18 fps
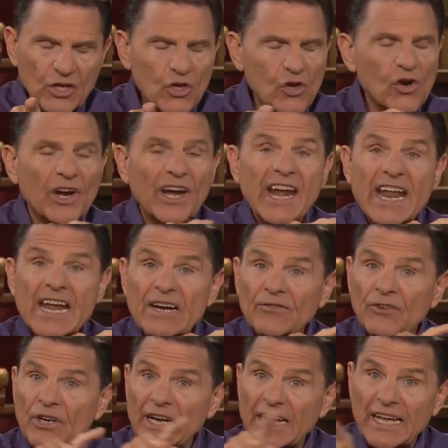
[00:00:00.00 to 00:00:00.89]
You're
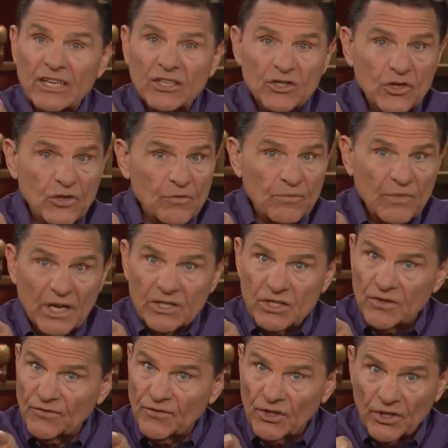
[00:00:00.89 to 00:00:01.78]
never in too
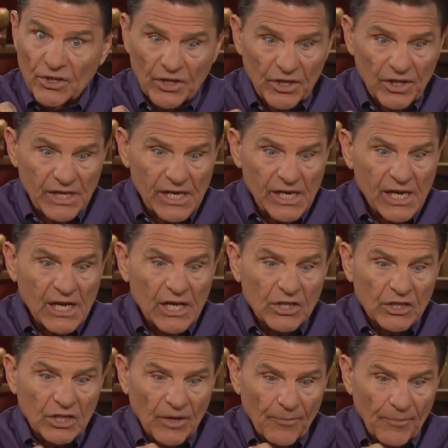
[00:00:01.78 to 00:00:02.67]
much of a hurry
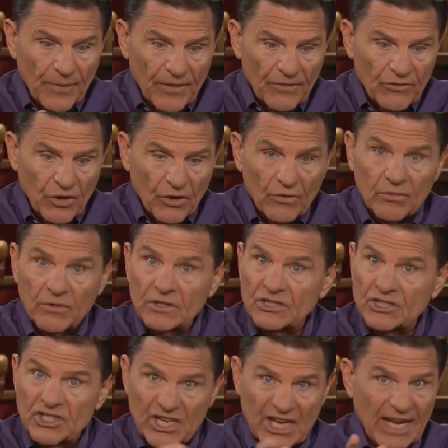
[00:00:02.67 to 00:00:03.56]
to, to
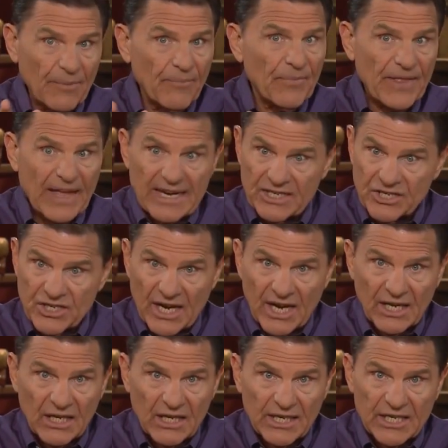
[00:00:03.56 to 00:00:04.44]
skip that
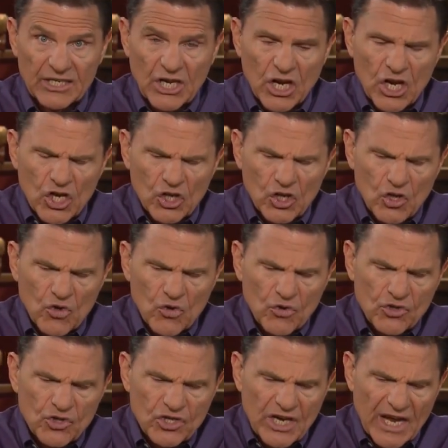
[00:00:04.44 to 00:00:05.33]
checklist.
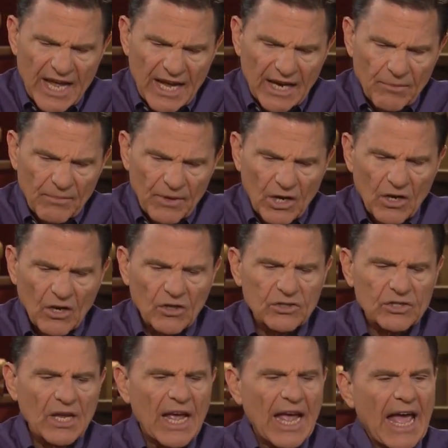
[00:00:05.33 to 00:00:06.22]
You check
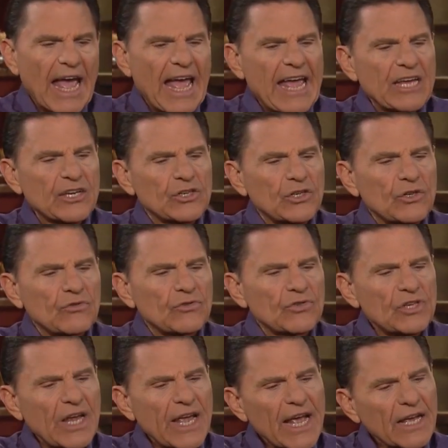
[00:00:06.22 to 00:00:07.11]
because as you
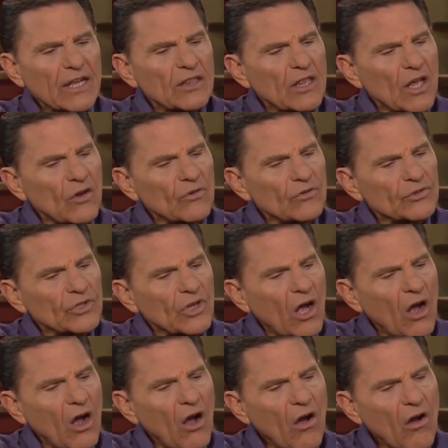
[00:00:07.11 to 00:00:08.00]
check those
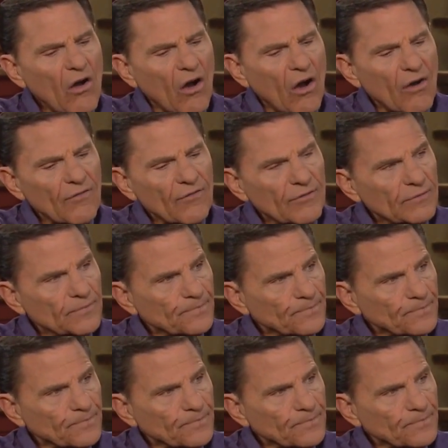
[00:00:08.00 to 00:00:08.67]
off,